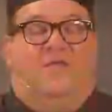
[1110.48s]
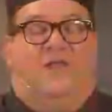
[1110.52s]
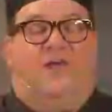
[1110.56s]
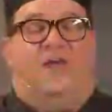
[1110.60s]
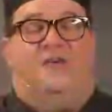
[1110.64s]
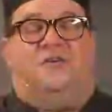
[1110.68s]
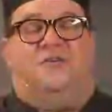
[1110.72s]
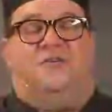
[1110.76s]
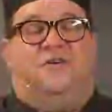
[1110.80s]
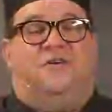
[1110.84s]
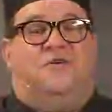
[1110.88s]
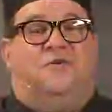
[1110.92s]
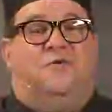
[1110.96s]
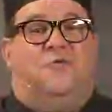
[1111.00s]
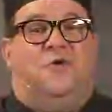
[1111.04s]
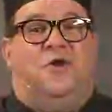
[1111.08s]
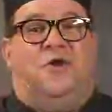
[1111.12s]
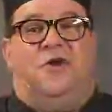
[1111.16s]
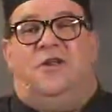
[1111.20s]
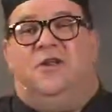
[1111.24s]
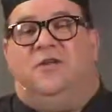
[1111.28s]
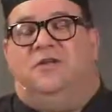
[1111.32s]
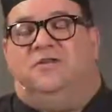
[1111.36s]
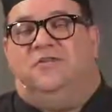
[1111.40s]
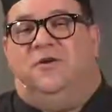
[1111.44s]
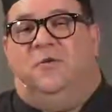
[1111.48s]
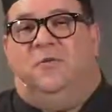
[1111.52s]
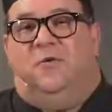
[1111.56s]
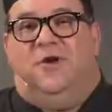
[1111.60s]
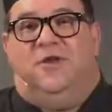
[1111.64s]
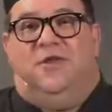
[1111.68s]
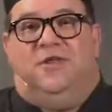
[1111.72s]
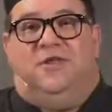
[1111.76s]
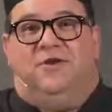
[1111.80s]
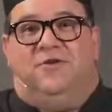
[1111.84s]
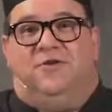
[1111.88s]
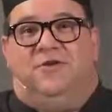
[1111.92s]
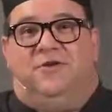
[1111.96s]
next ingredients I want
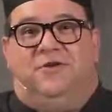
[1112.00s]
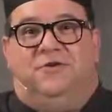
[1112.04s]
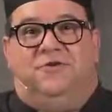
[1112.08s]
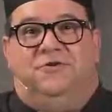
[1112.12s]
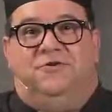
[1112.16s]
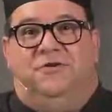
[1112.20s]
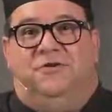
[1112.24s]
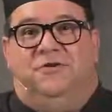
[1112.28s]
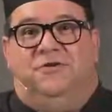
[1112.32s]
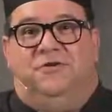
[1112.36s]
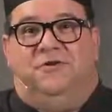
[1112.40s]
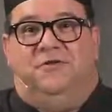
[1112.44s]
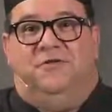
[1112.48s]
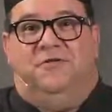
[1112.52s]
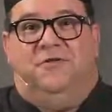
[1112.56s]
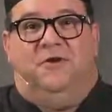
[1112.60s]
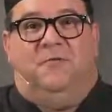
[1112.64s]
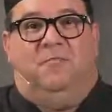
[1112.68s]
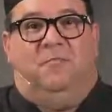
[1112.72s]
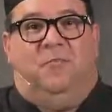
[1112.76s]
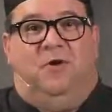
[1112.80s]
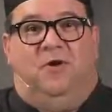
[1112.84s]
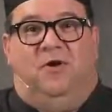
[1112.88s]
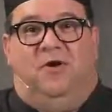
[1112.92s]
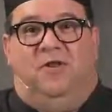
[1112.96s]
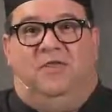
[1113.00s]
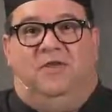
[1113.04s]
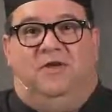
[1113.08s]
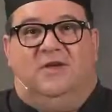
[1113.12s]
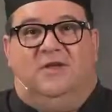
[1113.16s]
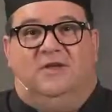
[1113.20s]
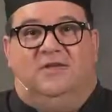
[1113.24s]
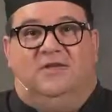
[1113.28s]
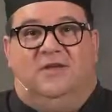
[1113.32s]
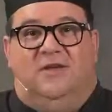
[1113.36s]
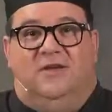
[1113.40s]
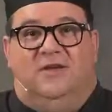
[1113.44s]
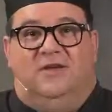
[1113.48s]
to introduce you to that are part of the
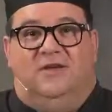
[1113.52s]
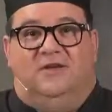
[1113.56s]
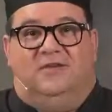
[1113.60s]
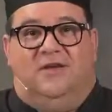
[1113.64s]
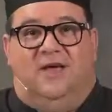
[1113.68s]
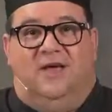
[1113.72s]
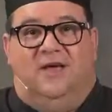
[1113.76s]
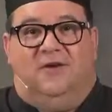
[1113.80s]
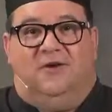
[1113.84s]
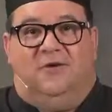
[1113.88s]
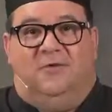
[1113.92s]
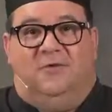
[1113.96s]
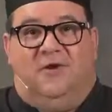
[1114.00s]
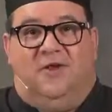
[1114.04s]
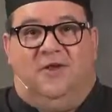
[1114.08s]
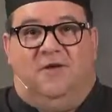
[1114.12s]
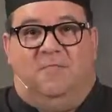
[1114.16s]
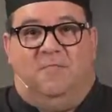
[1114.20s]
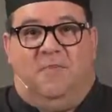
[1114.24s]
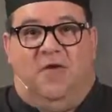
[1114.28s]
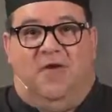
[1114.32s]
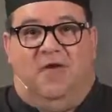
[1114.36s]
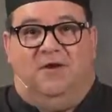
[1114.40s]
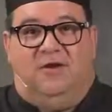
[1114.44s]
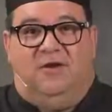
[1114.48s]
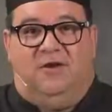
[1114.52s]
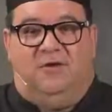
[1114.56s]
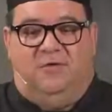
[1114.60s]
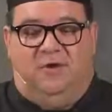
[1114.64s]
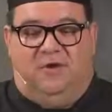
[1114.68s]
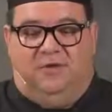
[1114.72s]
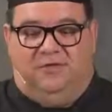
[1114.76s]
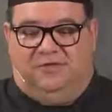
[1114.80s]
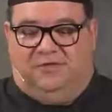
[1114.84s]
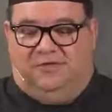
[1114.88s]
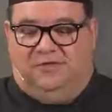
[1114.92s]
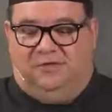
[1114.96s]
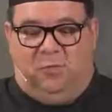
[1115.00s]
Contigo Taqueria menu
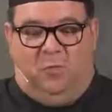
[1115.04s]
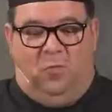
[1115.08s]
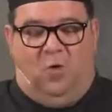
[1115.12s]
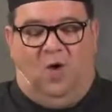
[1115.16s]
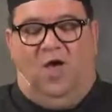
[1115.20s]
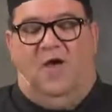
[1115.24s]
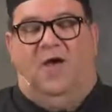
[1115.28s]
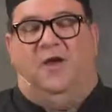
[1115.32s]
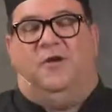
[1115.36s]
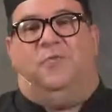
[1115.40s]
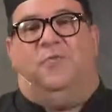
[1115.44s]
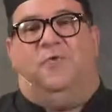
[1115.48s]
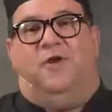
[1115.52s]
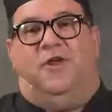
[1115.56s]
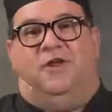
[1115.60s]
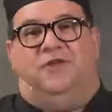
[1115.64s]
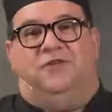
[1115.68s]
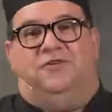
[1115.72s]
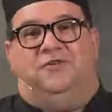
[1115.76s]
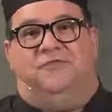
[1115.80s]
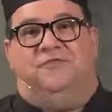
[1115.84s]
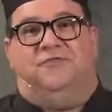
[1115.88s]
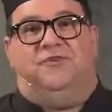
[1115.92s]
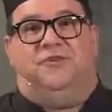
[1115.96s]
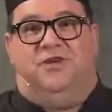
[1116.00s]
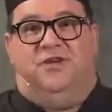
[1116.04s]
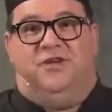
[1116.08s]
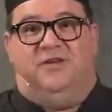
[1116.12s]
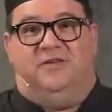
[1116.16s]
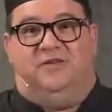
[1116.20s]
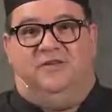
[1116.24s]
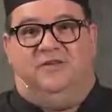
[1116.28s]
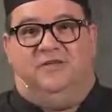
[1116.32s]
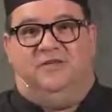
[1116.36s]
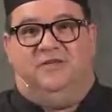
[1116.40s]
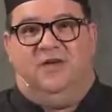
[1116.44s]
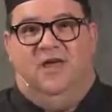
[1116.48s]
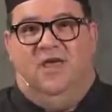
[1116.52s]
is this wide range of
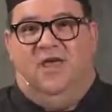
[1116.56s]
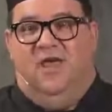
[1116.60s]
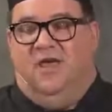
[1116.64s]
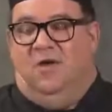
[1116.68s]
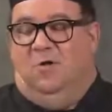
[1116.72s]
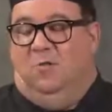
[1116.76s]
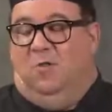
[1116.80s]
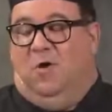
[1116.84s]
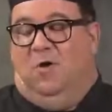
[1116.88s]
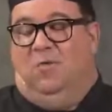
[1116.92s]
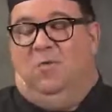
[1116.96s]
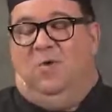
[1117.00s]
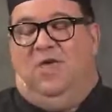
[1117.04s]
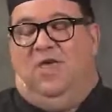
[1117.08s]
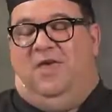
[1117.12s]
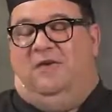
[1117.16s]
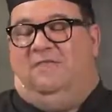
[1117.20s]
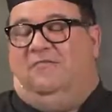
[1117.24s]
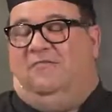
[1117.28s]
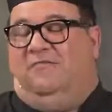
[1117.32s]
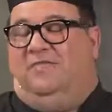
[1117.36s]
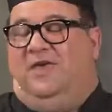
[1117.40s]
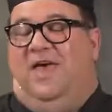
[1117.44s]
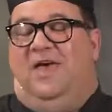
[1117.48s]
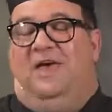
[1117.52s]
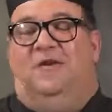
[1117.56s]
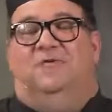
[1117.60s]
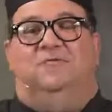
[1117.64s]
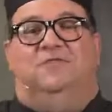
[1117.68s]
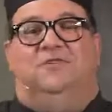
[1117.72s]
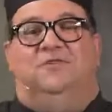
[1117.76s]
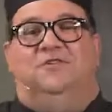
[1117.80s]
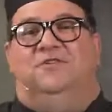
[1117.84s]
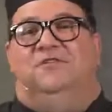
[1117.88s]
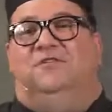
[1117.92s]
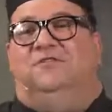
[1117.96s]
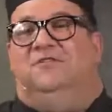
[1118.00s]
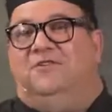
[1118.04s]
cheeses. While we have
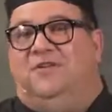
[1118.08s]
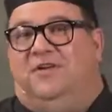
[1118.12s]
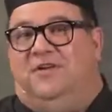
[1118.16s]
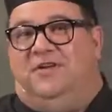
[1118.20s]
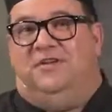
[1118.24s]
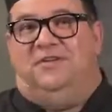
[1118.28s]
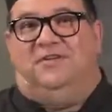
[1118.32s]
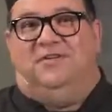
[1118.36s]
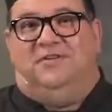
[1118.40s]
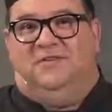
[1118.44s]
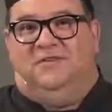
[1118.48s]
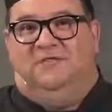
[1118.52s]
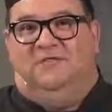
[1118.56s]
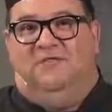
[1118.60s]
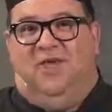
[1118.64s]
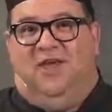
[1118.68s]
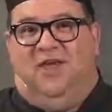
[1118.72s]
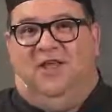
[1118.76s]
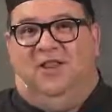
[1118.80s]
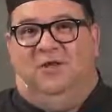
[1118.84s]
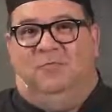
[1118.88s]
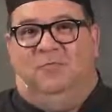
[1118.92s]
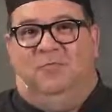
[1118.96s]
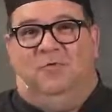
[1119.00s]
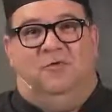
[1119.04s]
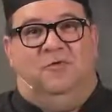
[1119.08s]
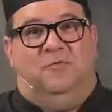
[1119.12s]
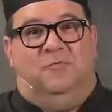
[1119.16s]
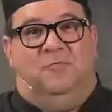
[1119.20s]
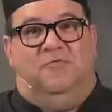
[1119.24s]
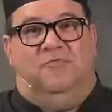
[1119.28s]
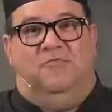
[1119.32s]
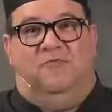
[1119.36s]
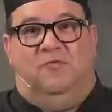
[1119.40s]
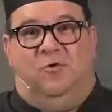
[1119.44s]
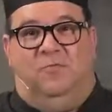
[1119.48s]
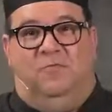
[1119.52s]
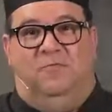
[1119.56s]
thousands of cheeses available with
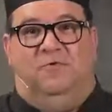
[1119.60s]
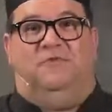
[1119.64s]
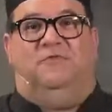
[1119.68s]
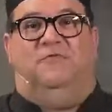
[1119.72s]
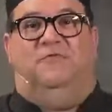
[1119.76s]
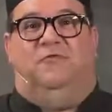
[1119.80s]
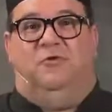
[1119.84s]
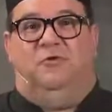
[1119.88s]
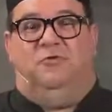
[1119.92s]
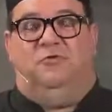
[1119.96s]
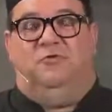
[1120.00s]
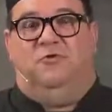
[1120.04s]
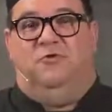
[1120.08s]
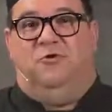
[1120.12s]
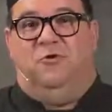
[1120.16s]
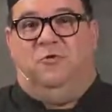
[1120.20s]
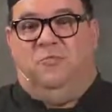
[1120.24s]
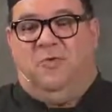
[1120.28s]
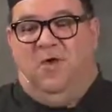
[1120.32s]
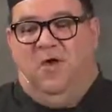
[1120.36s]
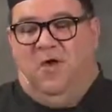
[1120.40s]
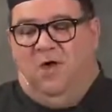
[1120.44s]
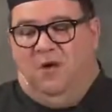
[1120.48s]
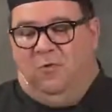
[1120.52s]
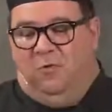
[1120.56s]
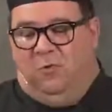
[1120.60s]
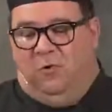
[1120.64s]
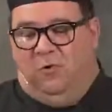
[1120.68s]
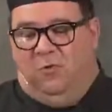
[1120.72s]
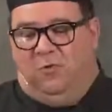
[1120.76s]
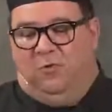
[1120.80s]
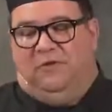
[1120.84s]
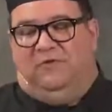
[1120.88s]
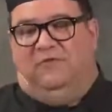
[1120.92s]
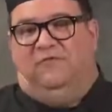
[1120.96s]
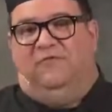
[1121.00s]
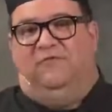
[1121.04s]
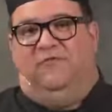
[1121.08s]
Performance Food Group, we're
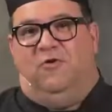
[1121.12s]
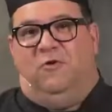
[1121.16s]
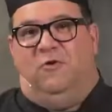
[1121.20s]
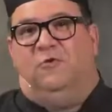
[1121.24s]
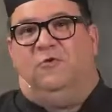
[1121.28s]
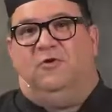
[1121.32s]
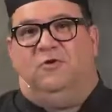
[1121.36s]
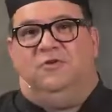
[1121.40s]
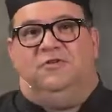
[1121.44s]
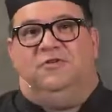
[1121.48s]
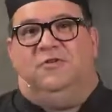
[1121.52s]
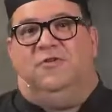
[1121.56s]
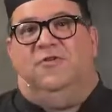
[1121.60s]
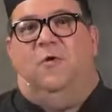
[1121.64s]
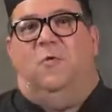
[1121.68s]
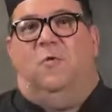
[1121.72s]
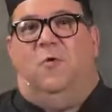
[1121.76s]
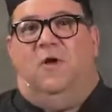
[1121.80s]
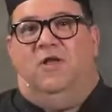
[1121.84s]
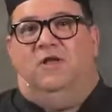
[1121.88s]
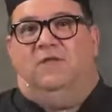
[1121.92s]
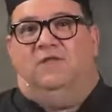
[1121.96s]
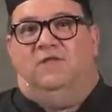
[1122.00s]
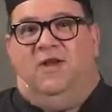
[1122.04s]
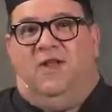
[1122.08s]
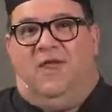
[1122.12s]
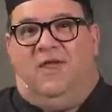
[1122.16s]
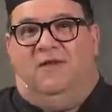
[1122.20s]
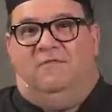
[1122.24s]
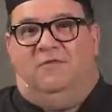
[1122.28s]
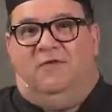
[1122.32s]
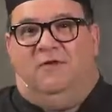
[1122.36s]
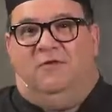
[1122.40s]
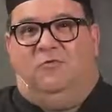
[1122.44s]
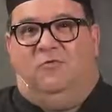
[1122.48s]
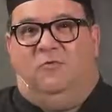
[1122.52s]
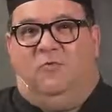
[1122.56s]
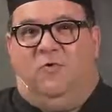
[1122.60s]
really focused on the ones that have
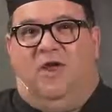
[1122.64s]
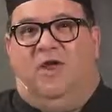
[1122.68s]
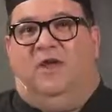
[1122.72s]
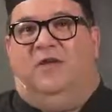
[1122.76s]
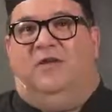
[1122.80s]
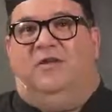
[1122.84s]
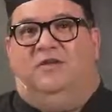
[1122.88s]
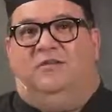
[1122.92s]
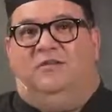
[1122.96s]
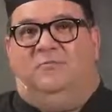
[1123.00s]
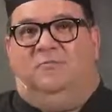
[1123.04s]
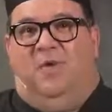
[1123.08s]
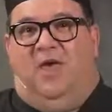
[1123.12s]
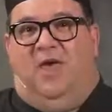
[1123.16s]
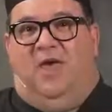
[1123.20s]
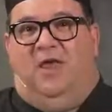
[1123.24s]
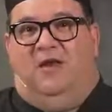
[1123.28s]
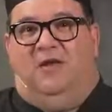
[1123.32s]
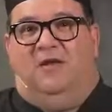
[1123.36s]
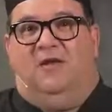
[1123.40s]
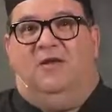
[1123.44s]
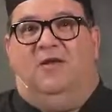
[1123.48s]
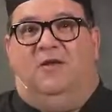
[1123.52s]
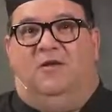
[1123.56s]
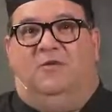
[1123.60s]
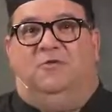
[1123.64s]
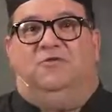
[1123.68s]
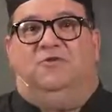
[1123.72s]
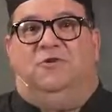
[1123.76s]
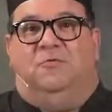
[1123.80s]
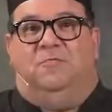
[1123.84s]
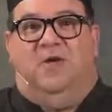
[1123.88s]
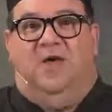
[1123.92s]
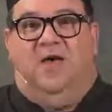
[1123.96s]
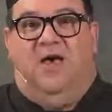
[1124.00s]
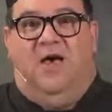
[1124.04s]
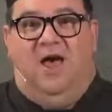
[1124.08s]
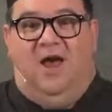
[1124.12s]
the great Hispanic culture
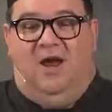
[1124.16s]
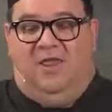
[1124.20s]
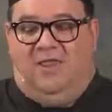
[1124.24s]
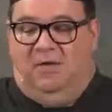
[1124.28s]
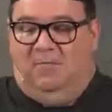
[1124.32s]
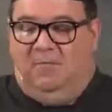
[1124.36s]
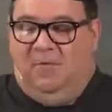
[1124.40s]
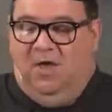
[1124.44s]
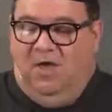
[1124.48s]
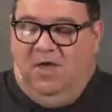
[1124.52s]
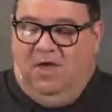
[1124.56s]
behind them,